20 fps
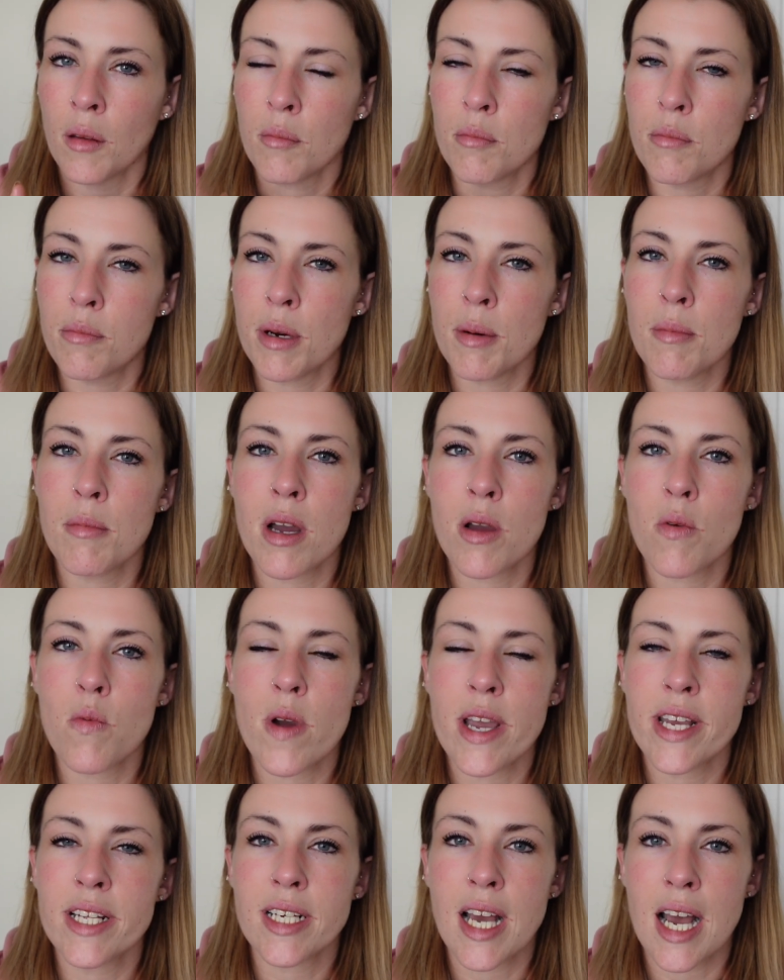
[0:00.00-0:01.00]
But my
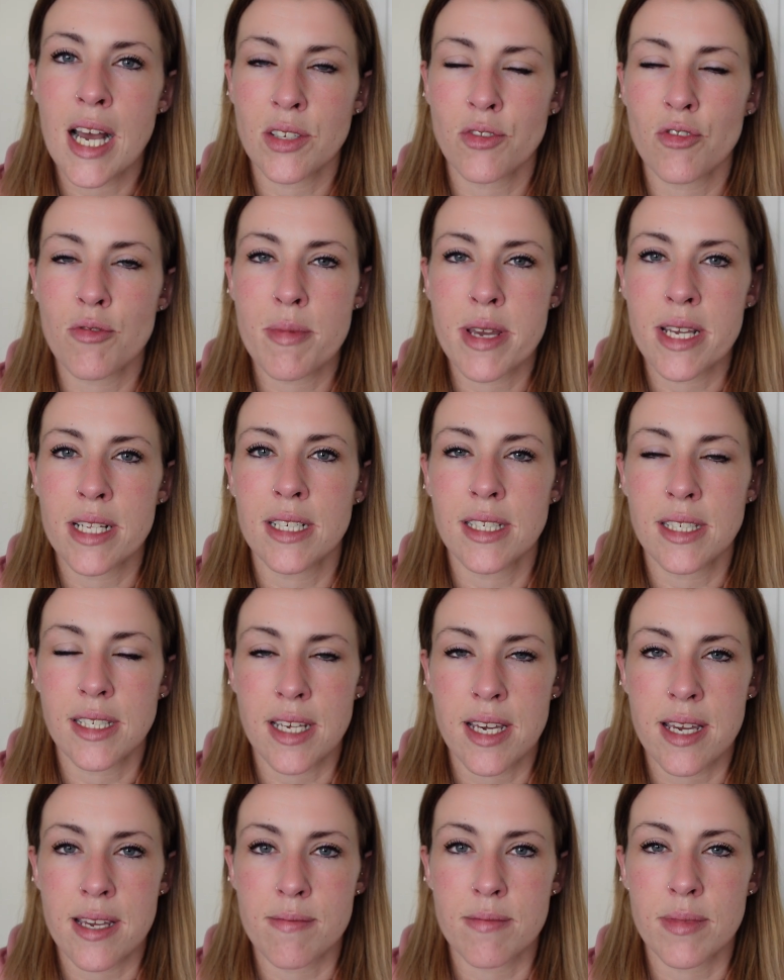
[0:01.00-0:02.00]
weight has remained the
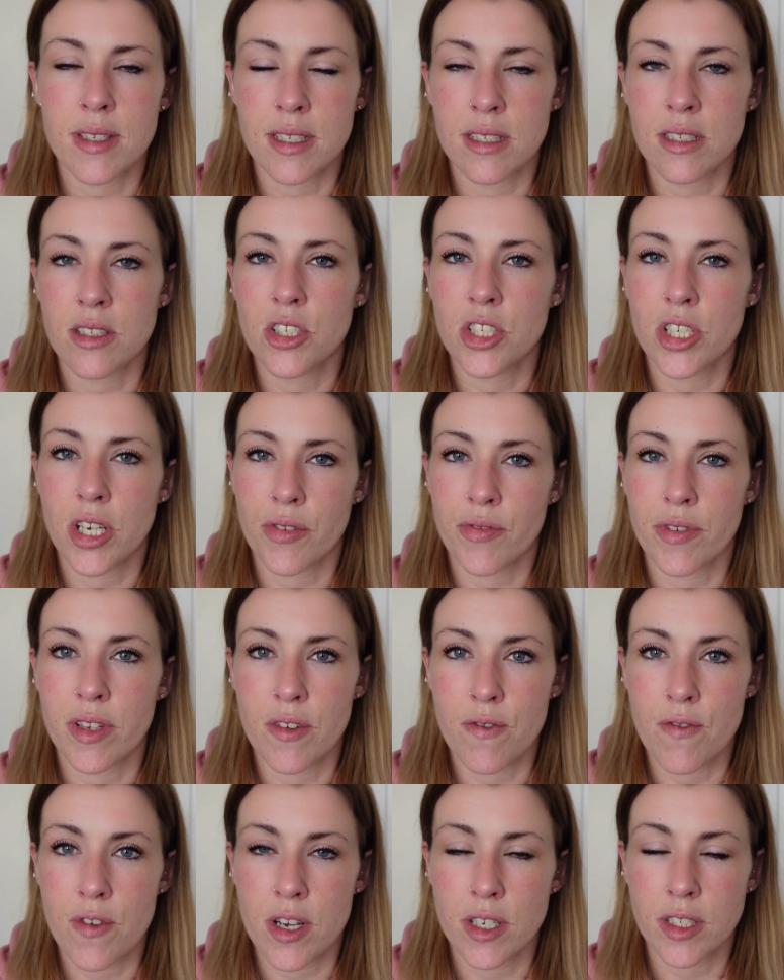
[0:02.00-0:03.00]
same since January
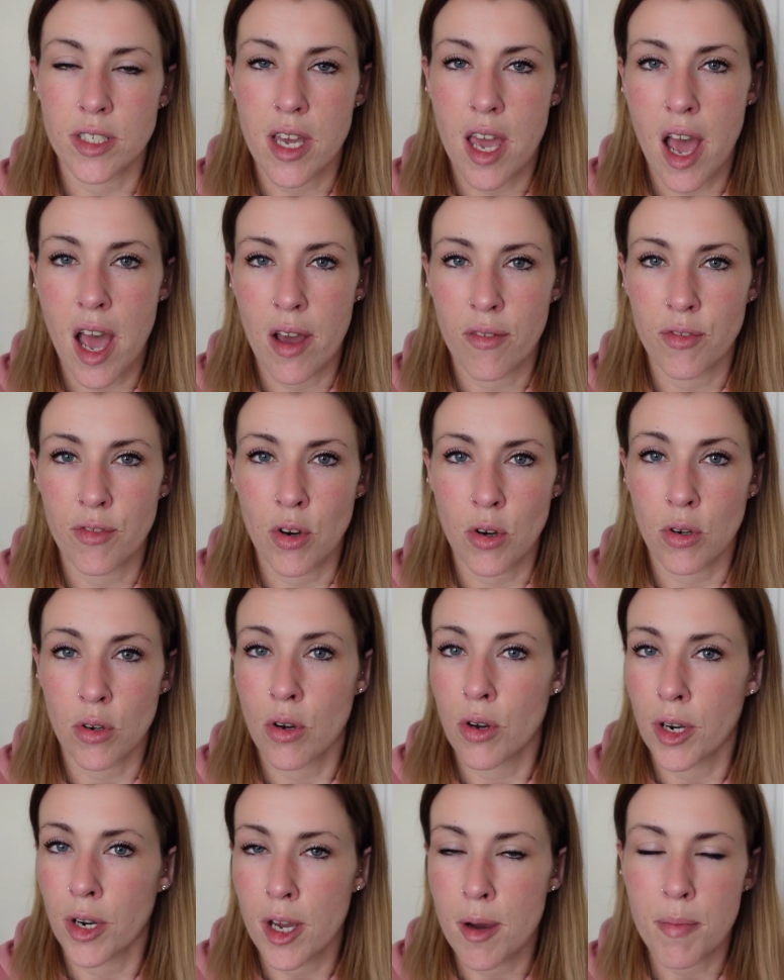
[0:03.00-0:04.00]
the 1st. I have not
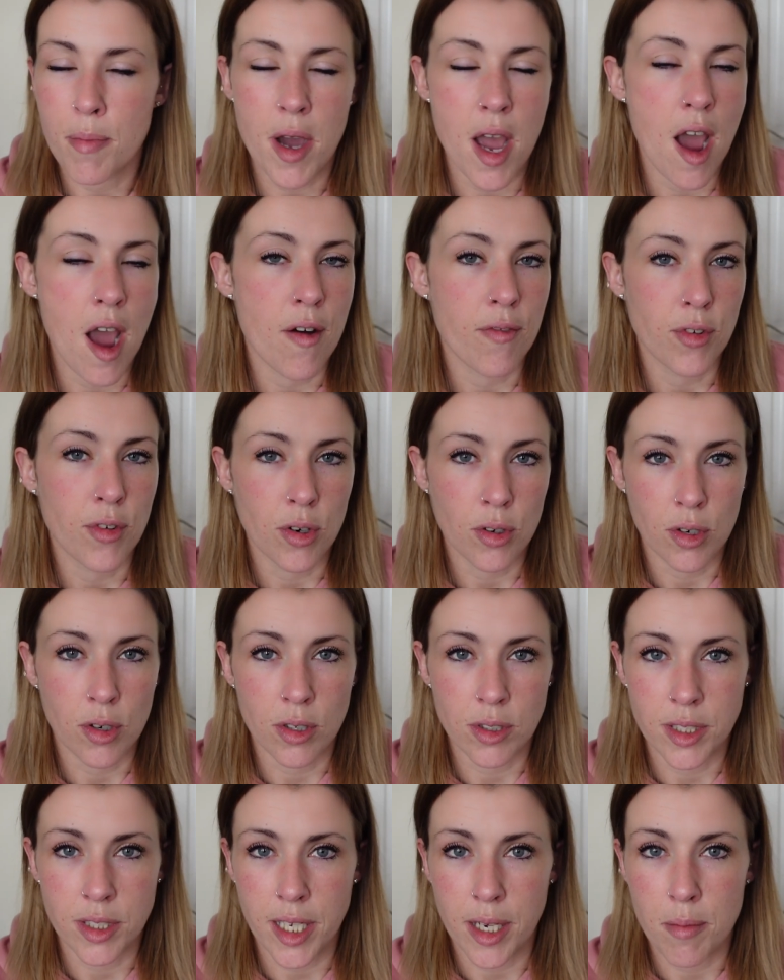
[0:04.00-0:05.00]
gone up, I have not
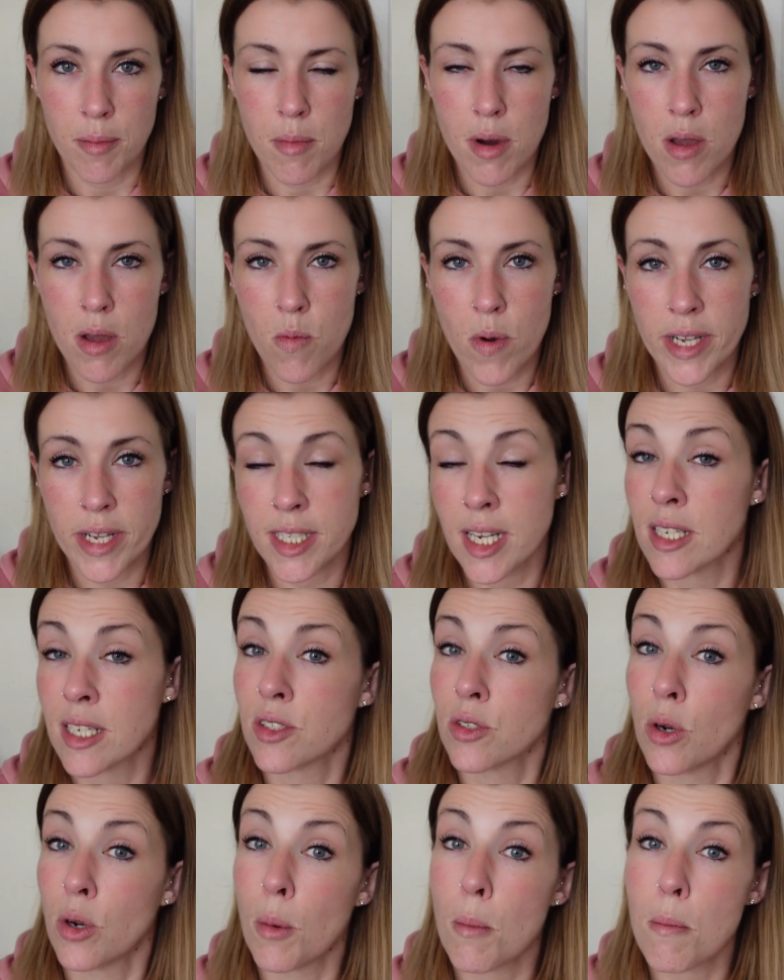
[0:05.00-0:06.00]
gone down. My weight
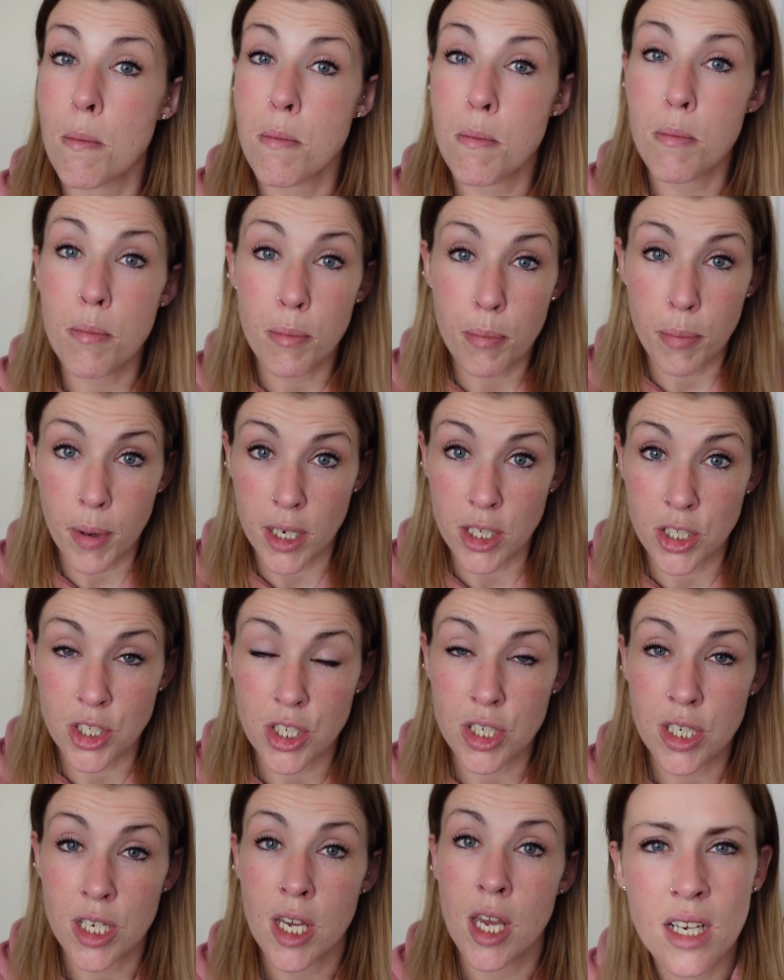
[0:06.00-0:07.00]
has not
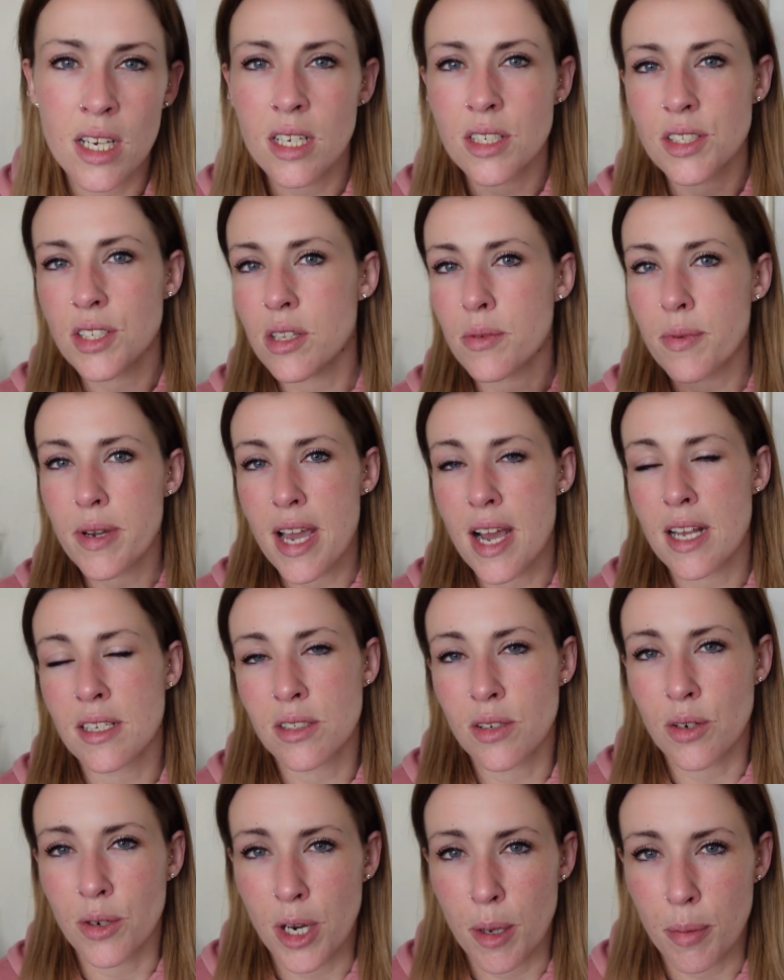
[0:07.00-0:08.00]
budged. So the weight
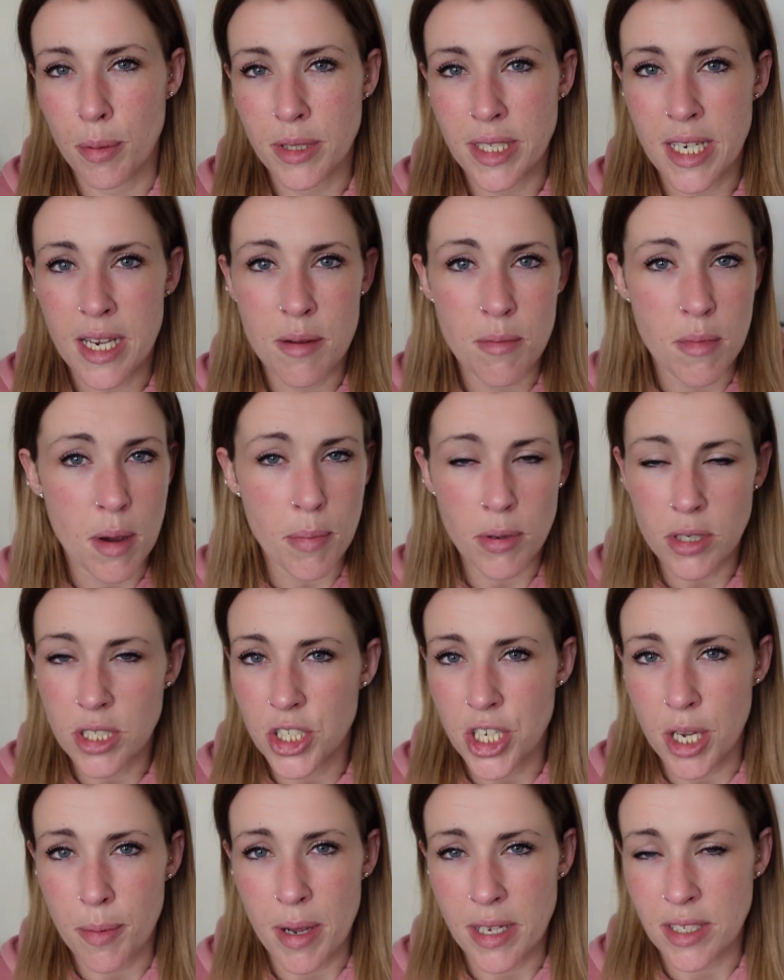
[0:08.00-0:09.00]
hasn't gone up or down, my body
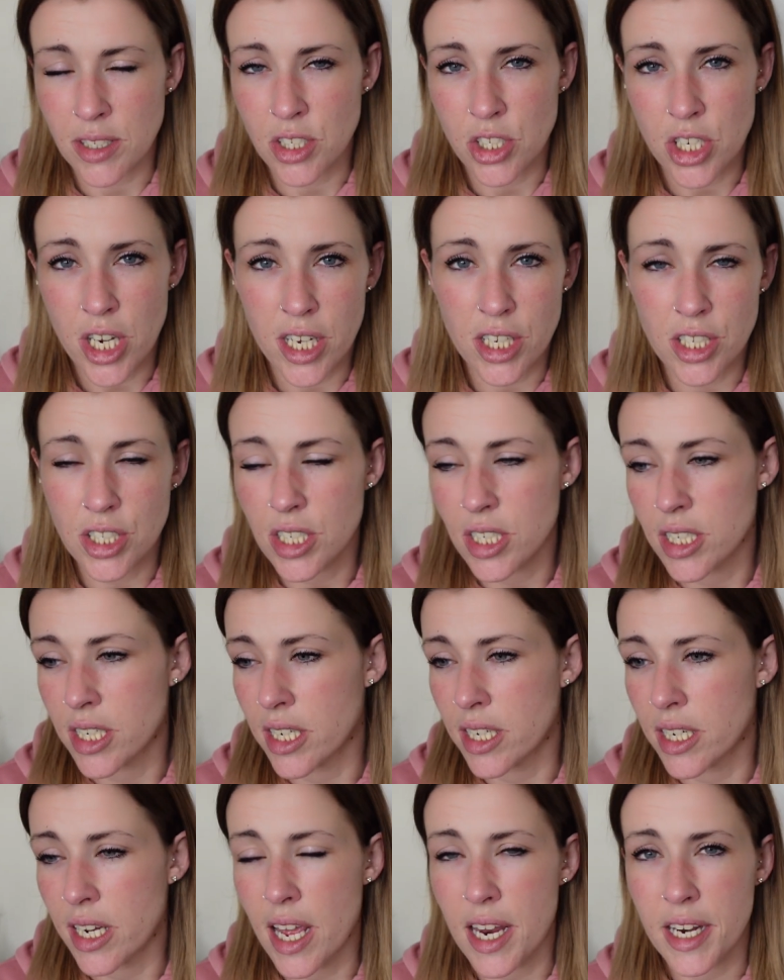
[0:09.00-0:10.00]
shape hasn't changed
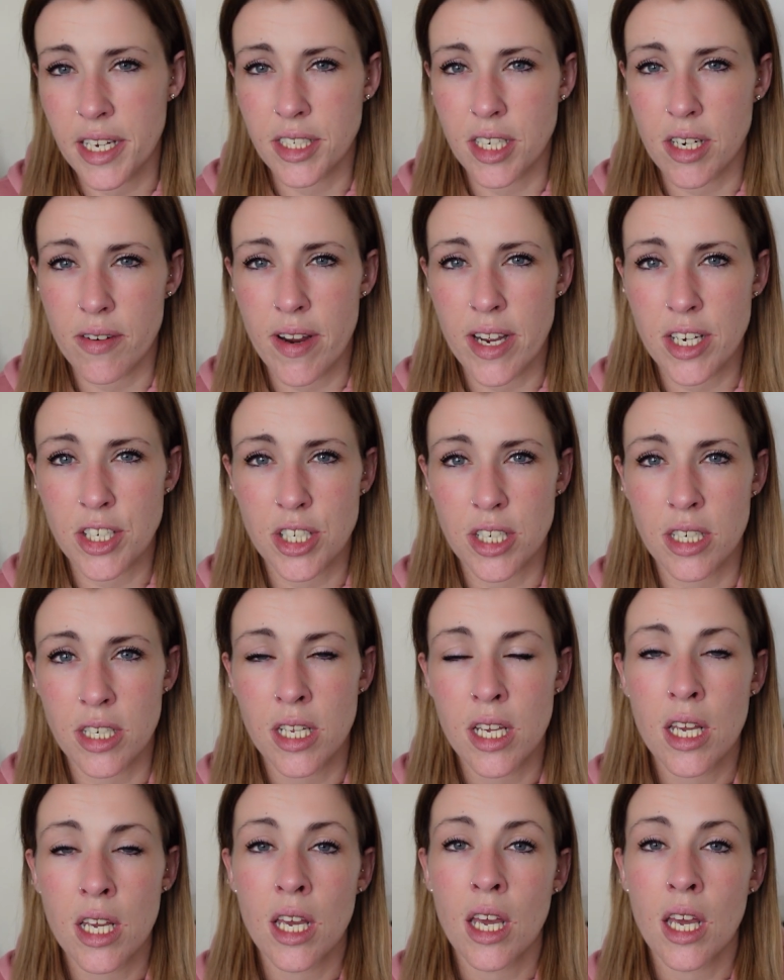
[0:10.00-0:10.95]
in any direction,